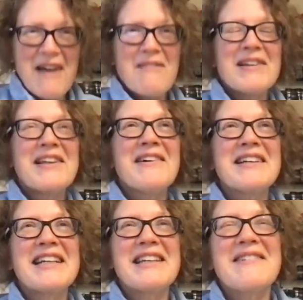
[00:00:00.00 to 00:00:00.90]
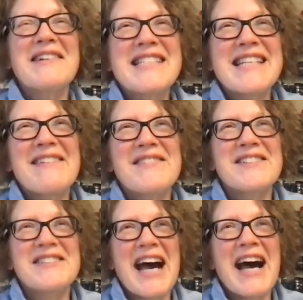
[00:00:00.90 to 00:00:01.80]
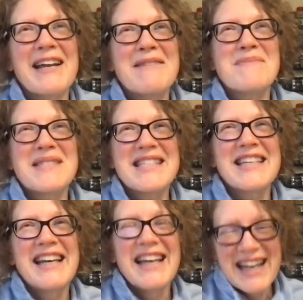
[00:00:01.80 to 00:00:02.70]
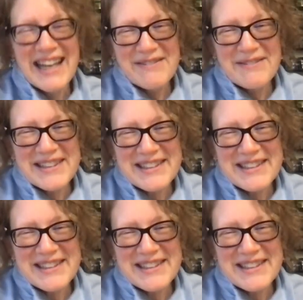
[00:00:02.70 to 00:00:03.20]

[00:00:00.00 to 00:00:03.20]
Well, no, you always saved your dimes when,